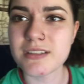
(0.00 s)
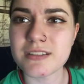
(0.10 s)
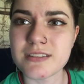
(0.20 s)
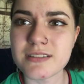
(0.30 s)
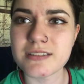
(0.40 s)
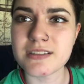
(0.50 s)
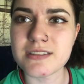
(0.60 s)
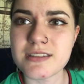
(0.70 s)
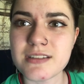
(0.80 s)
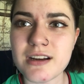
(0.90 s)
because
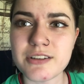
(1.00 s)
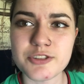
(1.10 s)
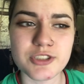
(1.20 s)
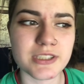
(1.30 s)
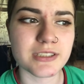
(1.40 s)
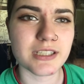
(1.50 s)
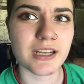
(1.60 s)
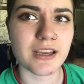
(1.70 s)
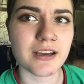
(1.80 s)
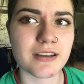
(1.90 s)
it's the Dollar Tree
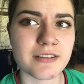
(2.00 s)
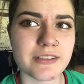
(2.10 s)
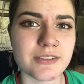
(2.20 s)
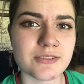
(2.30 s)
and I got a little